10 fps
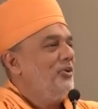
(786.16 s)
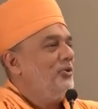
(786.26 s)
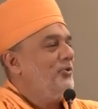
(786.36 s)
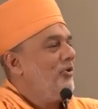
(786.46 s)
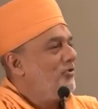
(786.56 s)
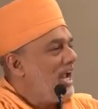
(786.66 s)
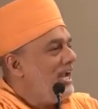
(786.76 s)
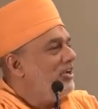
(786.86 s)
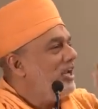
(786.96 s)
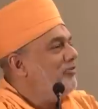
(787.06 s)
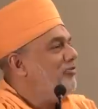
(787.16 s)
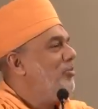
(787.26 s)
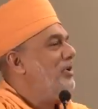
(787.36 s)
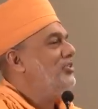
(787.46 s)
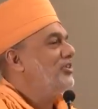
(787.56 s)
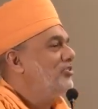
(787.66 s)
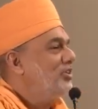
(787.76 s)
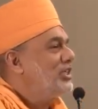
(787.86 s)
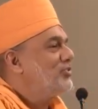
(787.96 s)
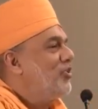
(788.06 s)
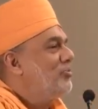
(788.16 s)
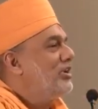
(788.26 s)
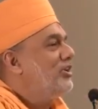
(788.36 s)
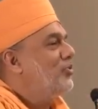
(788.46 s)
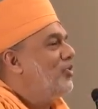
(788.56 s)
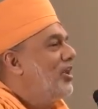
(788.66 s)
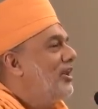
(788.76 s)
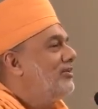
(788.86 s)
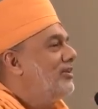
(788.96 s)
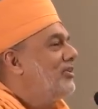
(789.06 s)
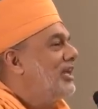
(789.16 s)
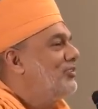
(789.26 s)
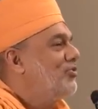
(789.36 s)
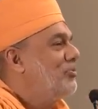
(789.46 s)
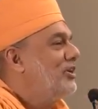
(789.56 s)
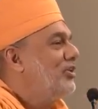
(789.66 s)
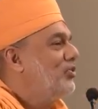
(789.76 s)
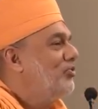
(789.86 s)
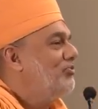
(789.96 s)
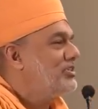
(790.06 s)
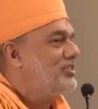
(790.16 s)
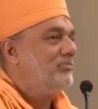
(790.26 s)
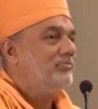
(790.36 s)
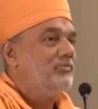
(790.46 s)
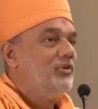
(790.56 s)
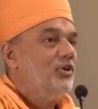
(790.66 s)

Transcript: You have gained the information, transformed it into knowledge and transformed it into wisdom.